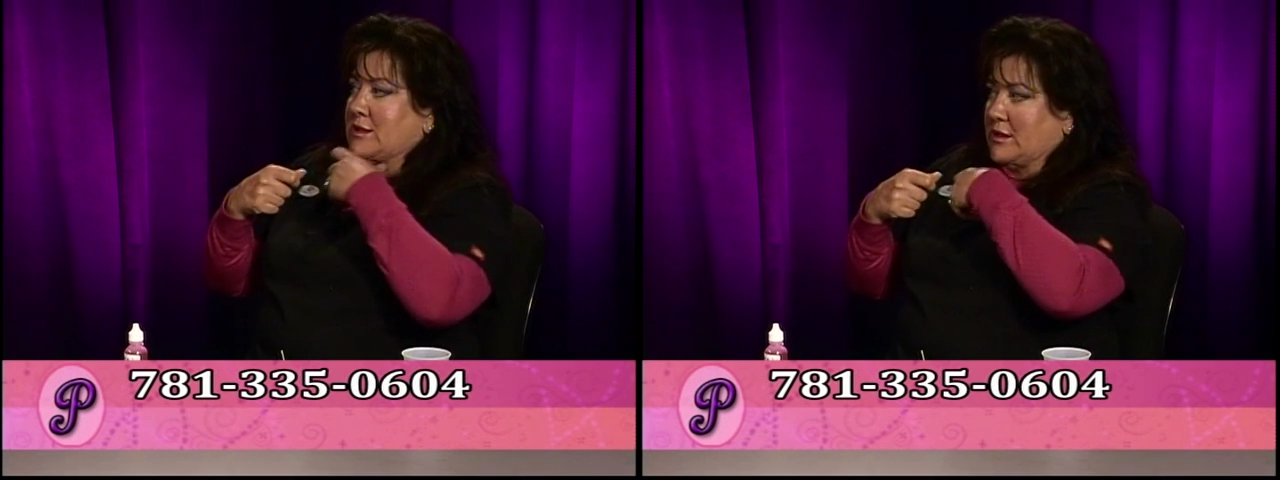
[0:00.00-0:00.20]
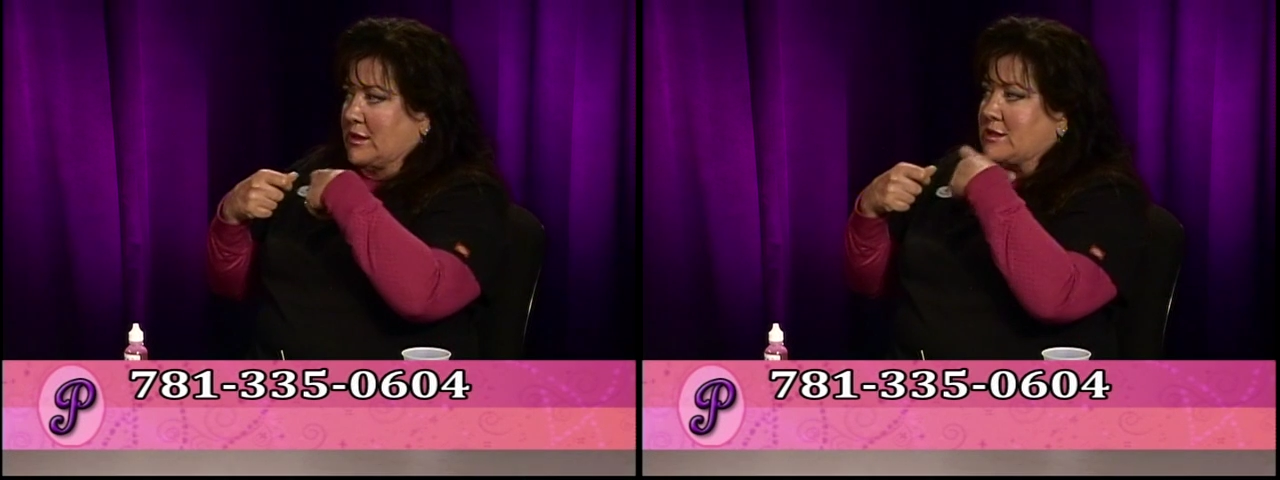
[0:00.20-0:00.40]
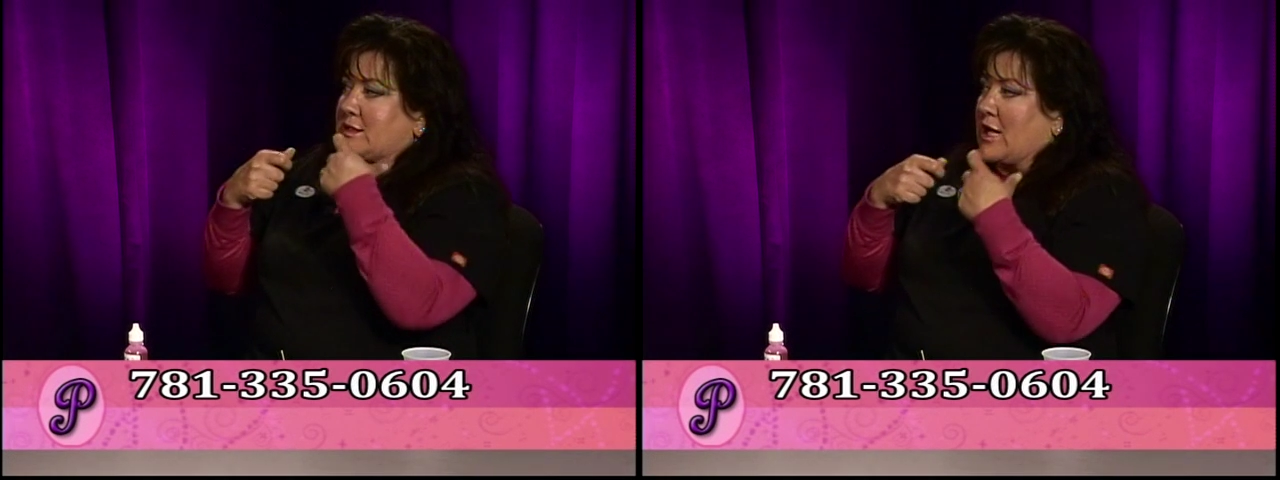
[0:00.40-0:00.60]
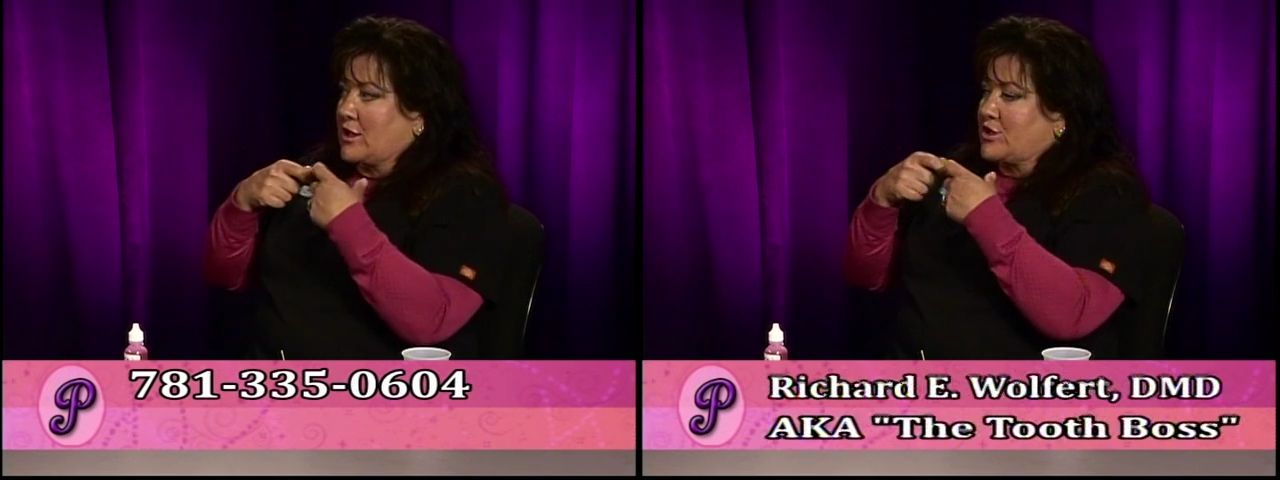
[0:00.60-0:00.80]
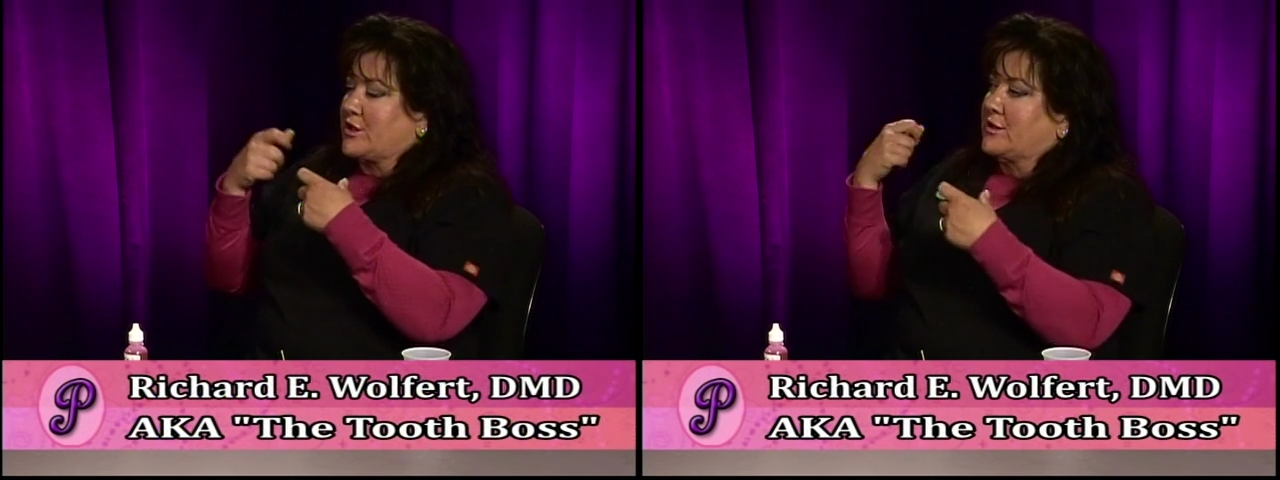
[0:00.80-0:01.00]
and
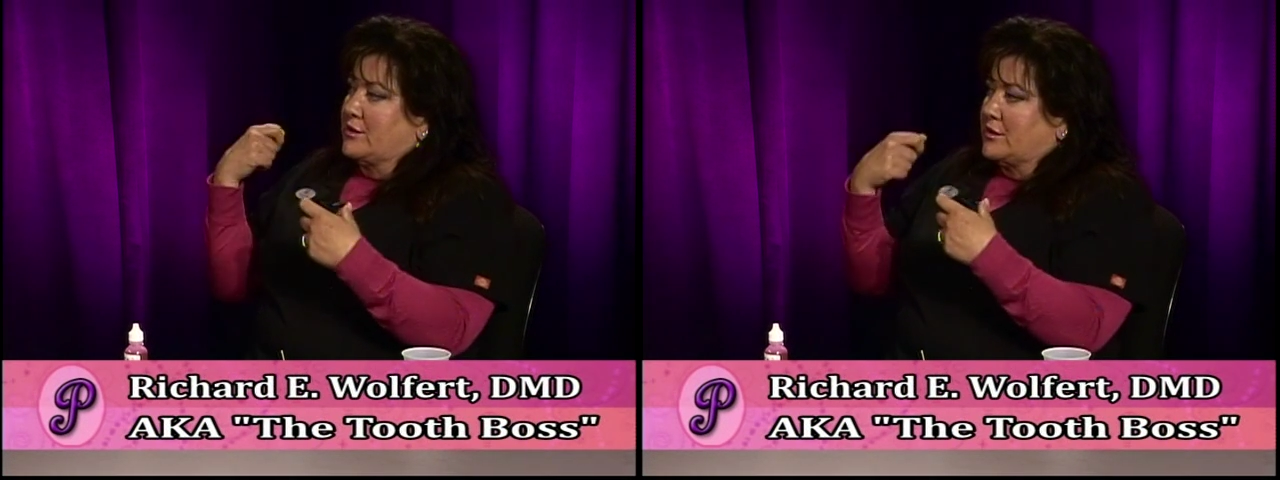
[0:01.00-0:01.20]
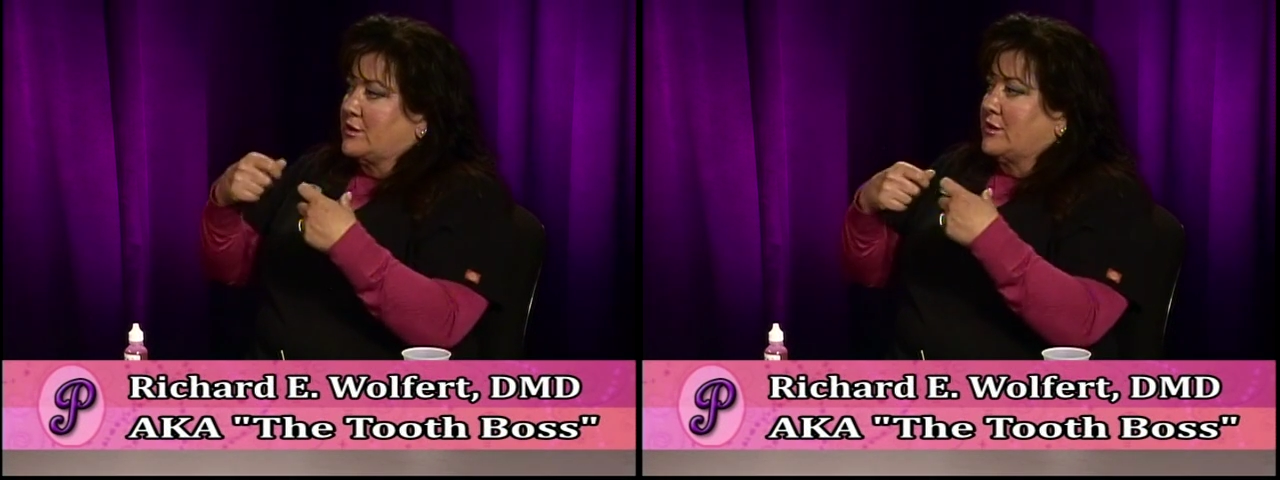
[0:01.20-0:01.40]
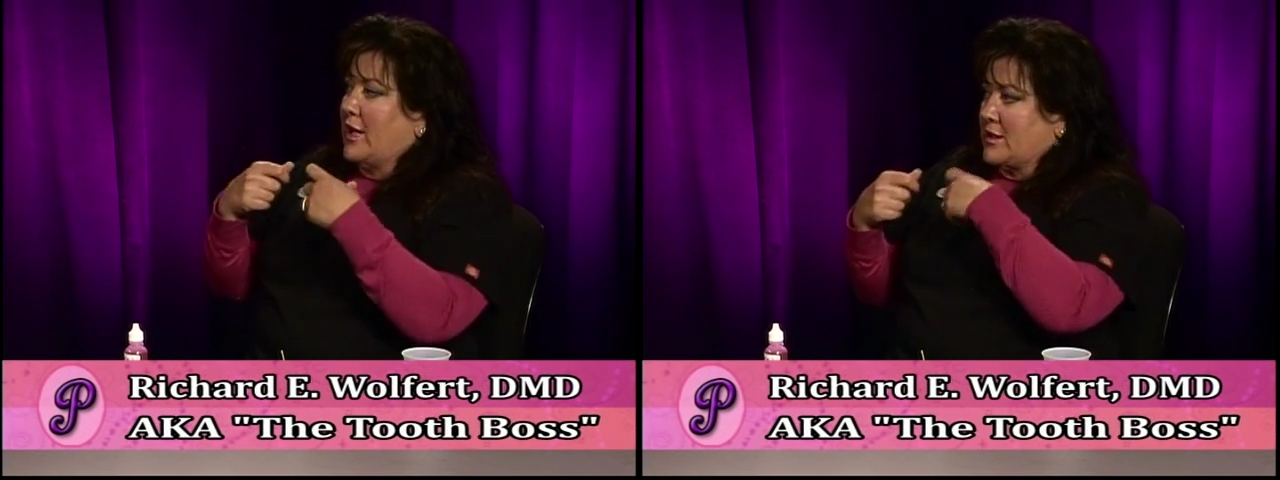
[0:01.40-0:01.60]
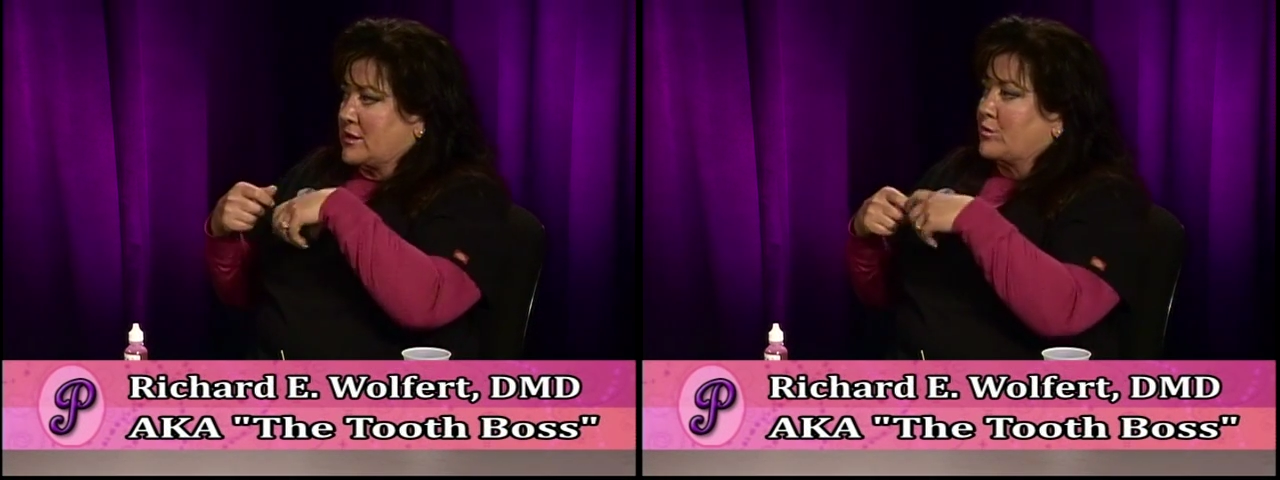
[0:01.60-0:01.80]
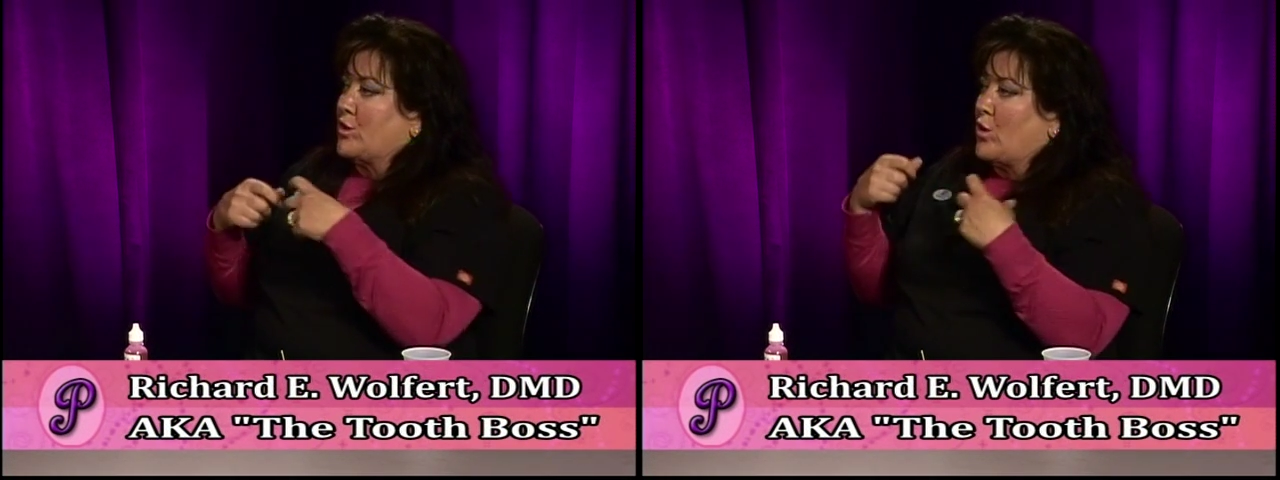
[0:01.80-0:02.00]
suction as
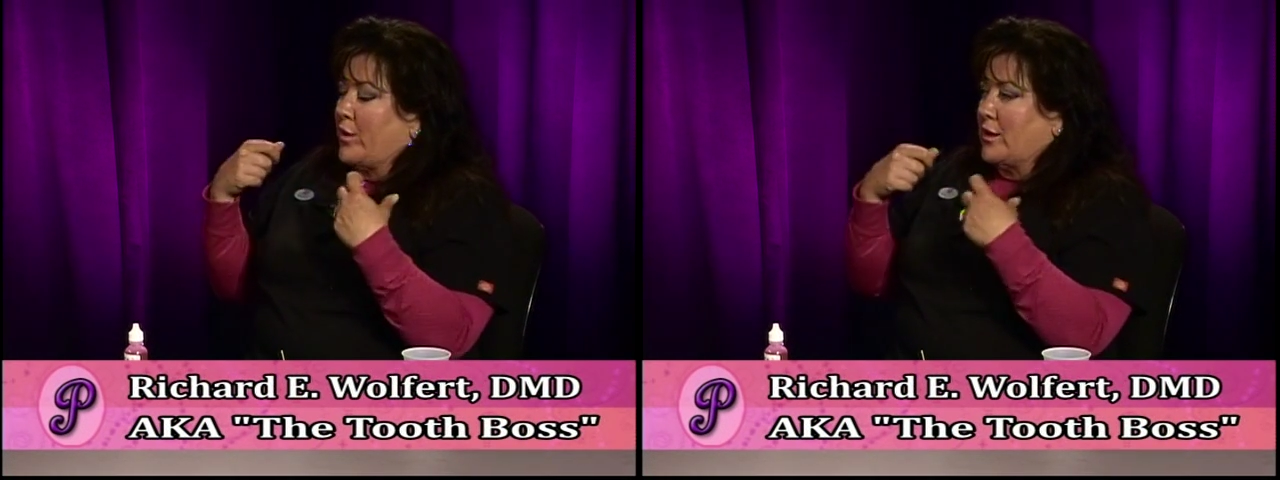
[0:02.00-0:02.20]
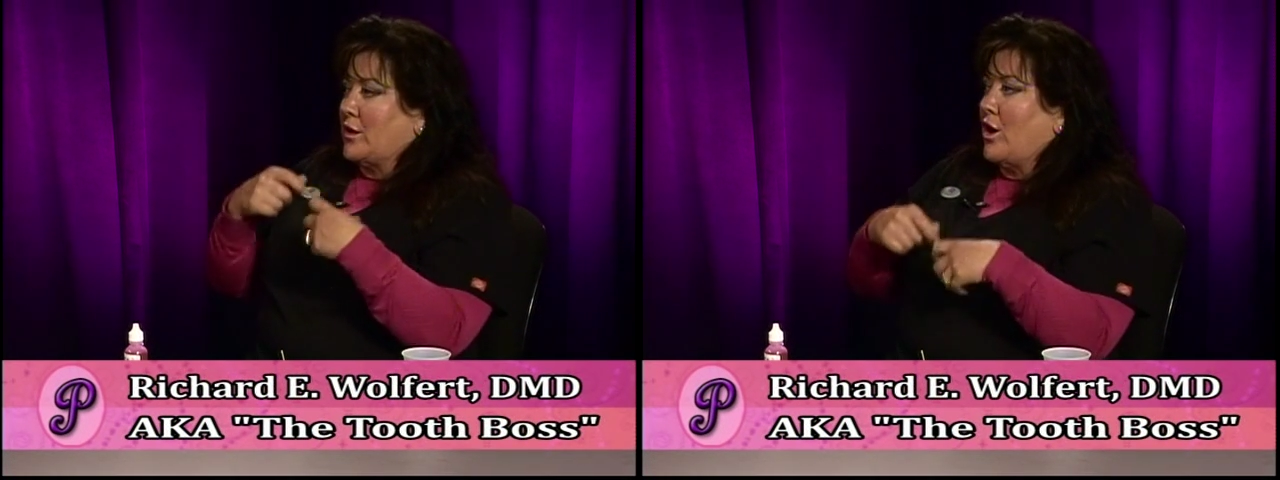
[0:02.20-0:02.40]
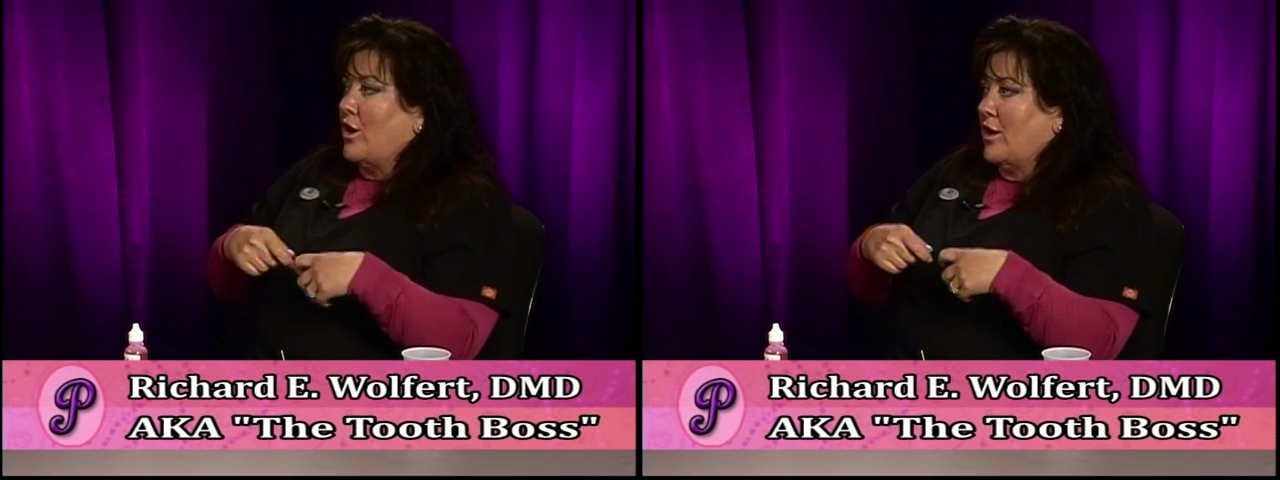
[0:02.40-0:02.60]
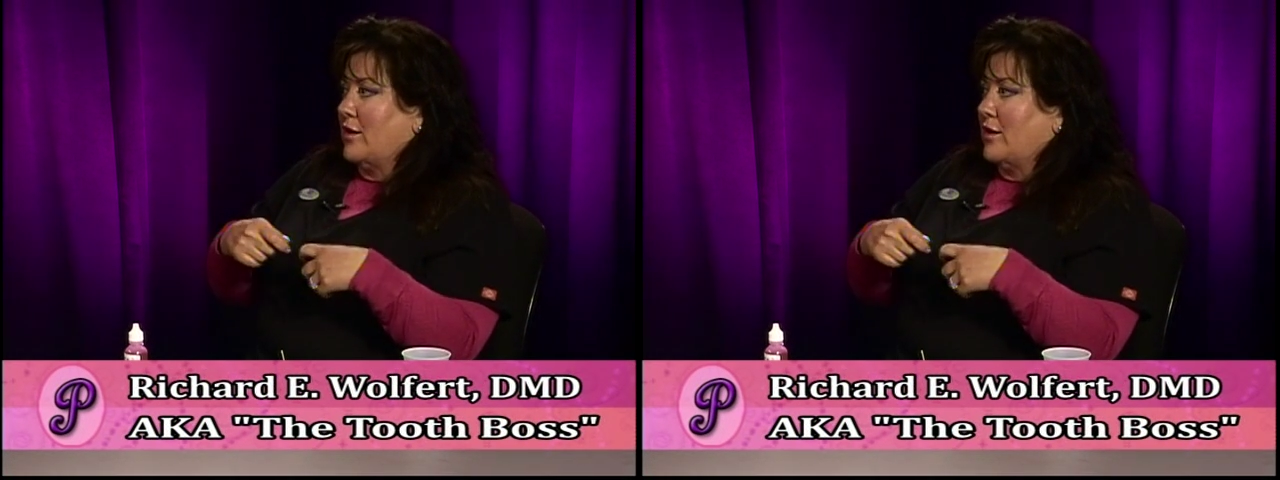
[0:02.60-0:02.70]
I'm going along.